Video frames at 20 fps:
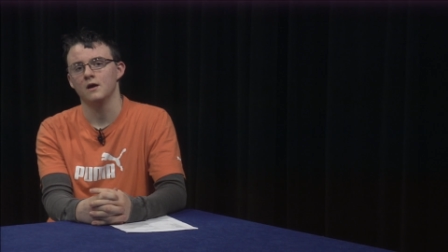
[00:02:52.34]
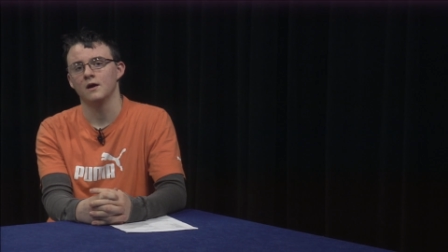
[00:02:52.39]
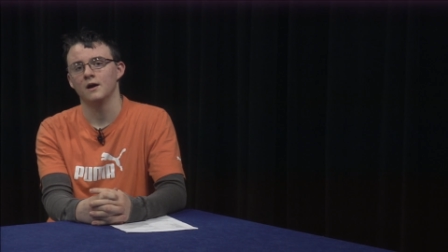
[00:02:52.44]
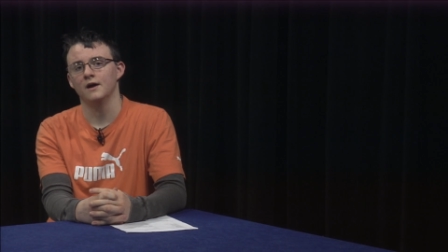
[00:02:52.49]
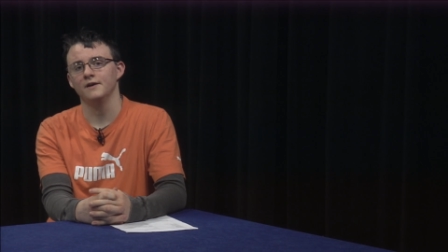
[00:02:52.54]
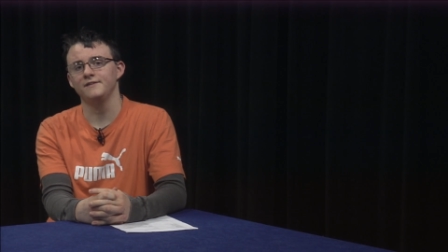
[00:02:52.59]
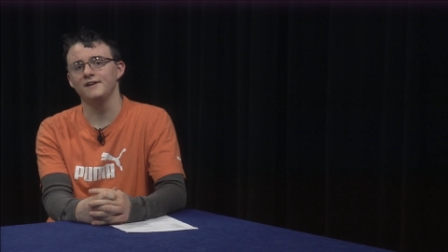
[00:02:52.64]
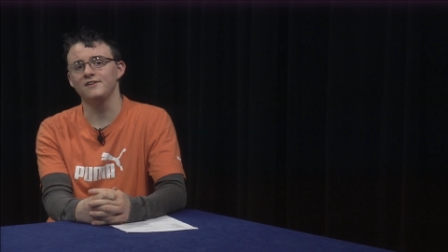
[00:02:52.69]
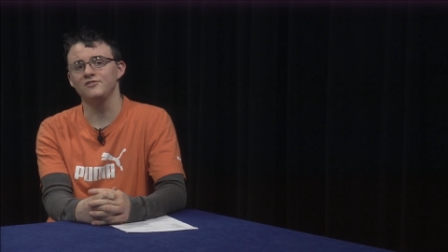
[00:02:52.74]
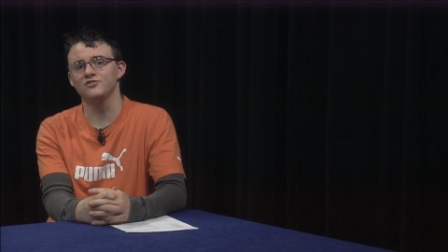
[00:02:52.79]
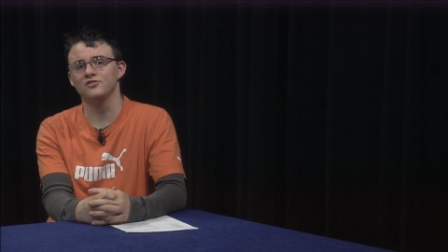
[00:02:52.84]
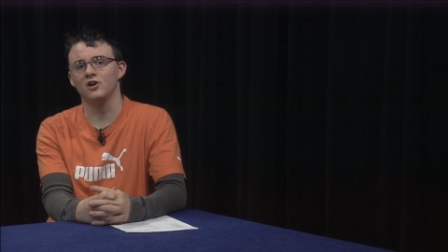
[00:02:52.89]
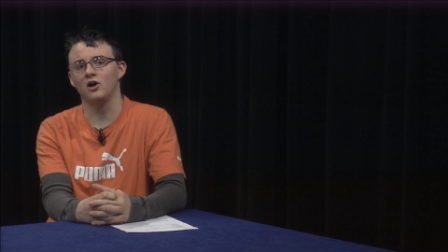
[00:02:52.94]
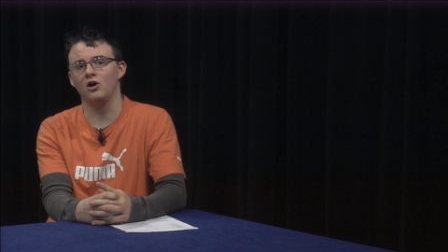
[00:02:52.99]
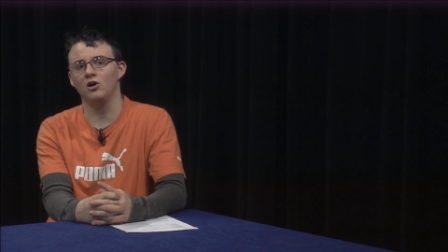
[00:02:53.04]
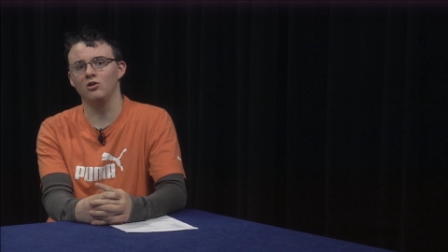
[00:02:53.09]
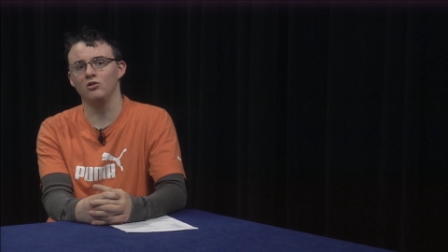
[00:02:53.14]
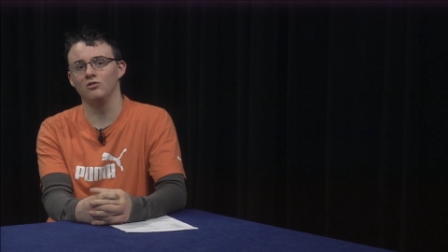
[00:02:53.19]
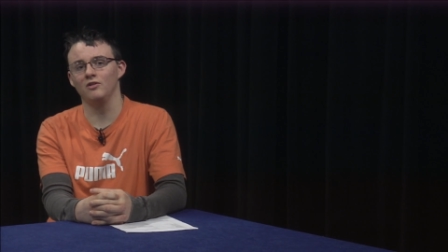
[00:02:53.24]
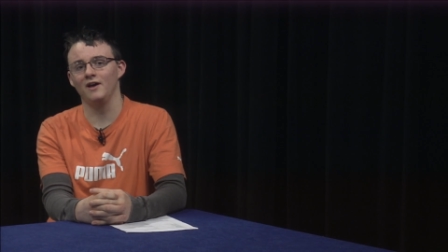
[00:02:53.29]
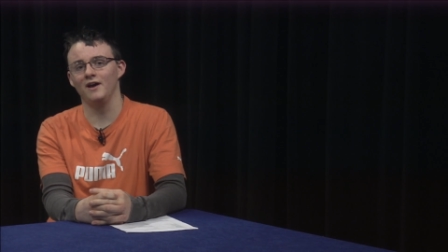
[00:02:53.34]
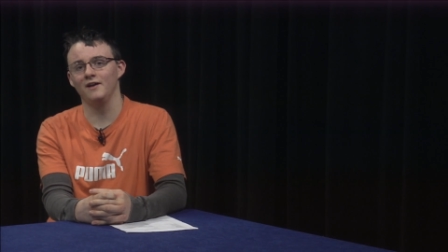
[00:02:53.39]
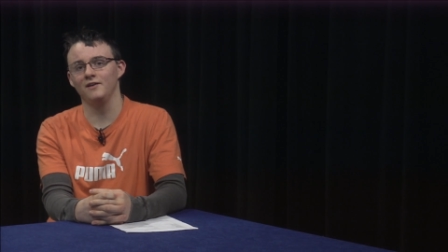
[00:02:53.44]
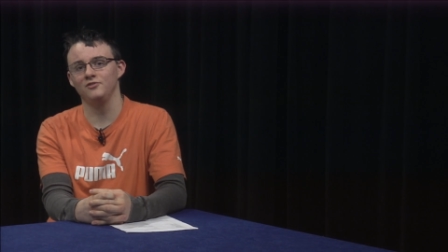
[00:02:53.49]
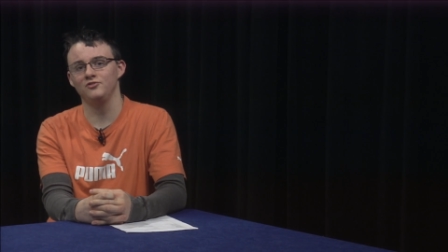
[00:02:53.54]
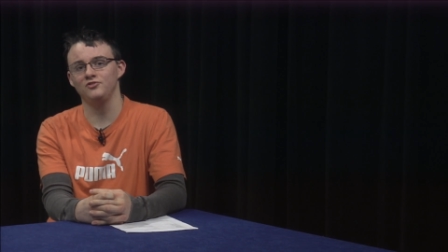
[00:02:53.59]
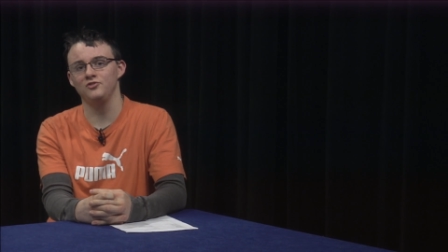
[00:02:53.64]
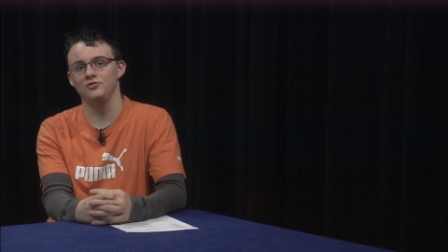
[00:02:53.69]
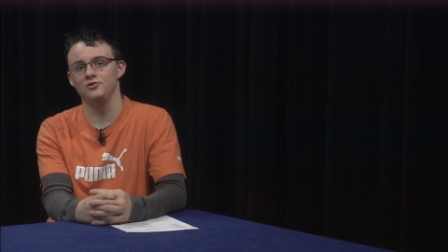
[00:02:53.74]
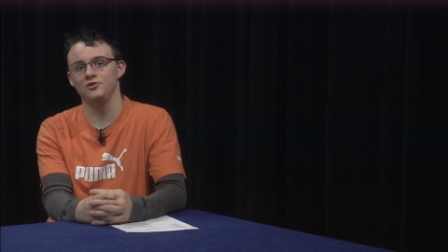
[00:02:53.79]
Attention all
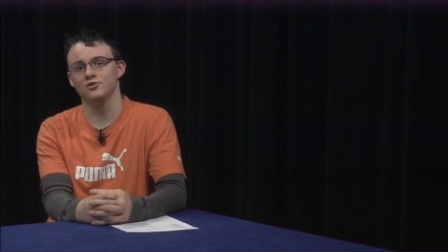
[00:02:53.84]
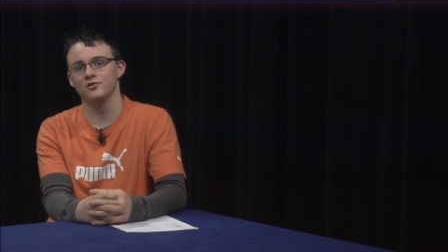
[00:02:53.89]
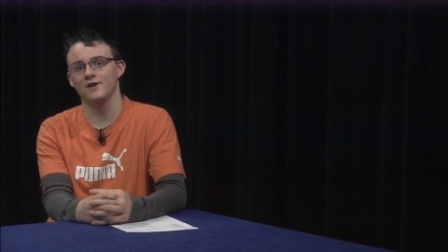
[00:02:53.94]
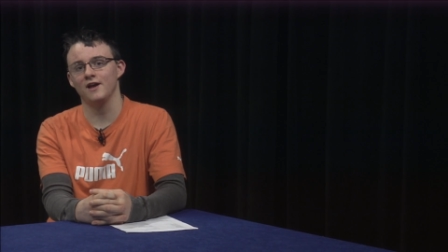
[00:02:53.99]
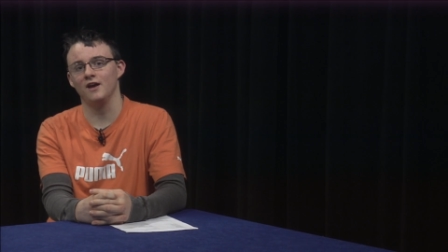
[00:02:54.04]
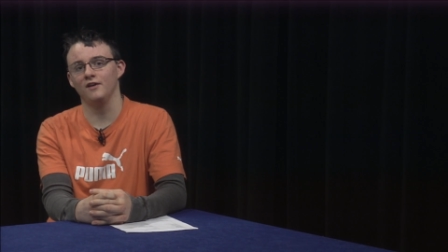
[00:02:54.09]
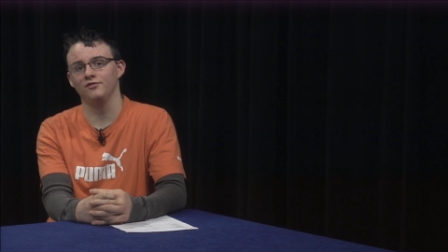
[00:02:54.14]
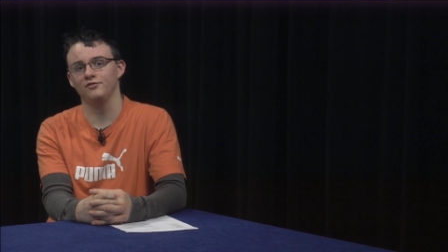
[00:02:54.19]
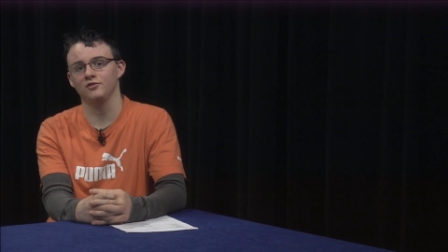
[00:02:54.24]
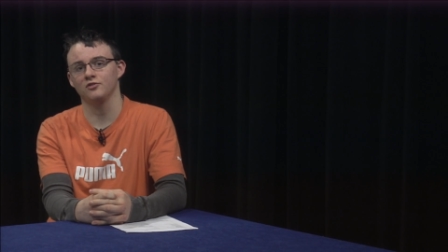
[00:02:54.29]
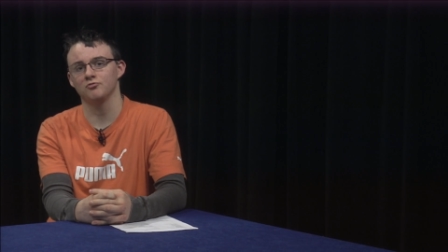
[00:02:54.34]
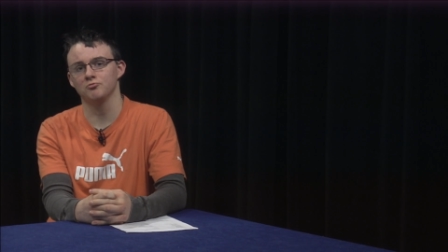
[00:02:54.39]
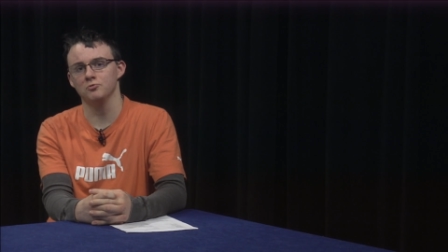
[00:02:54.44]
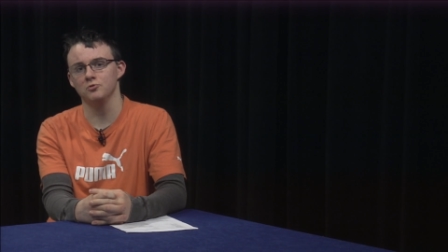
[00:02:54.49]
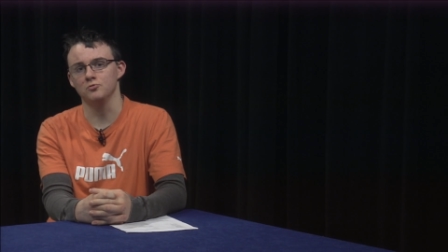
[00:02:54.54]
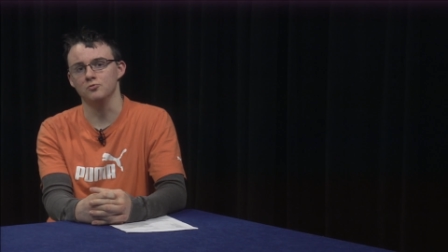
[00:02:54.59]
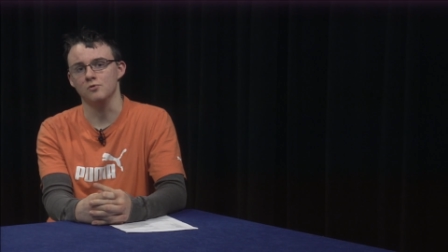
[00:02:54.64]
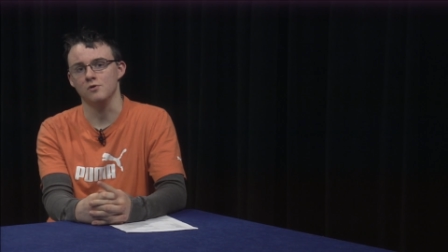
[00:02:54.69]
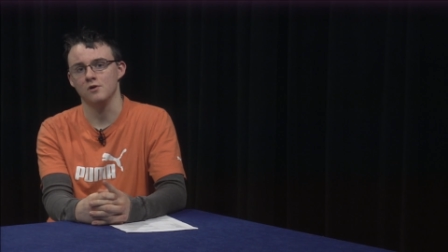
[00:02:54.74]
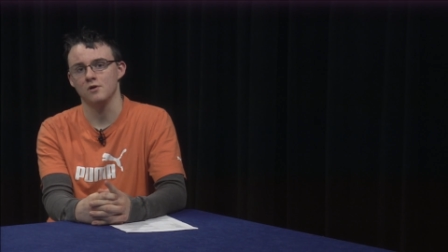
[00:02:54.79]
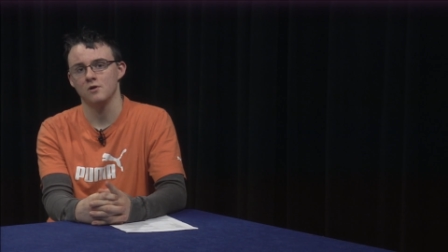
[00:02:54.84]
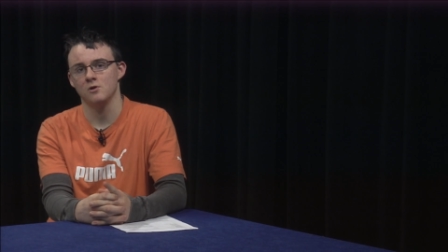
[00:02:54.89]
Aladdin Junior cast and crew.